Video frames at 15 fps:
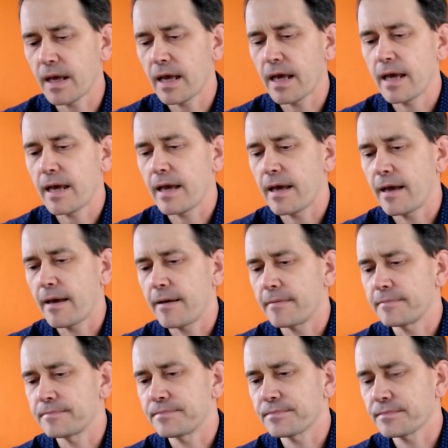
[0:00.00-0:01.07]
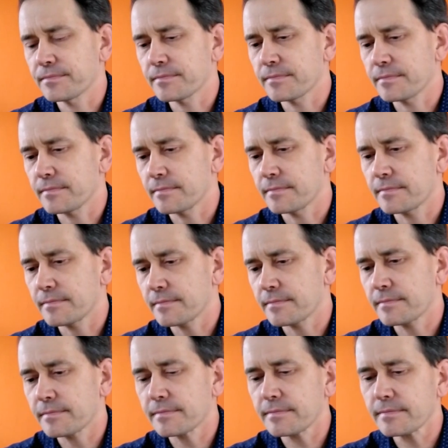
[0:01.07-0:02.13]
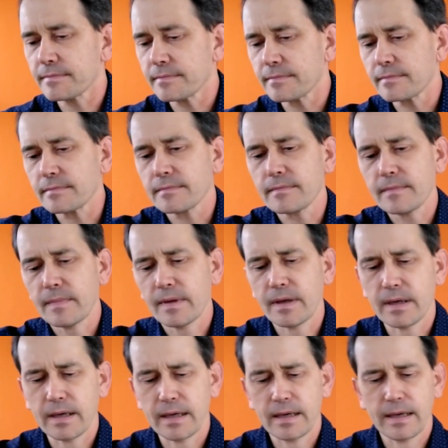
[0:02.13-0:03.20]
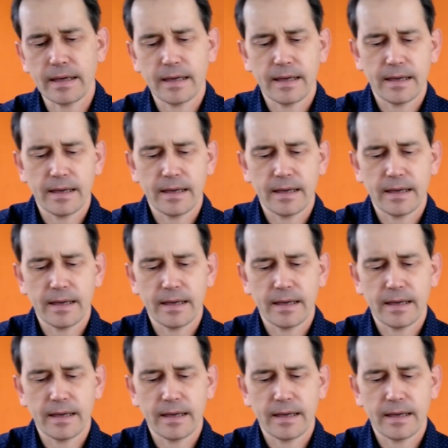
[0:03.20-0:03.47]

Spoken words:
Nobody speaks.